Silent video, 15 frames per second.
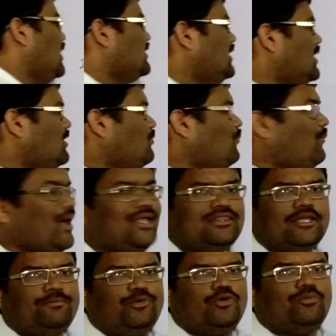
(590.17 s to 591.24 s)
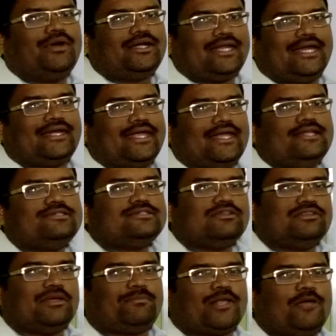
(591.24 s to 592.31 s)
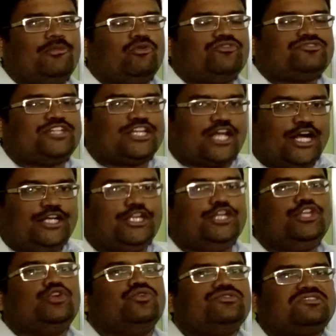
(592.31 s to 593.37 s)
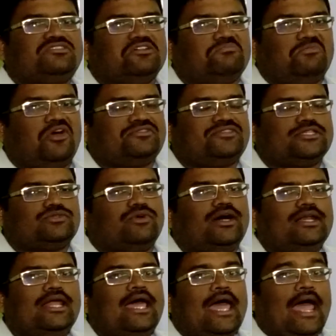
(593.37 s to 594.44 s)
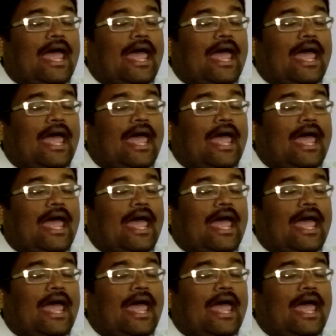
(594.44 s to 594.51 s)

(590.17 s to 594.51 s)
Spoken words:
Then when the puberty attains, the primary oocyte continues the meiosis 1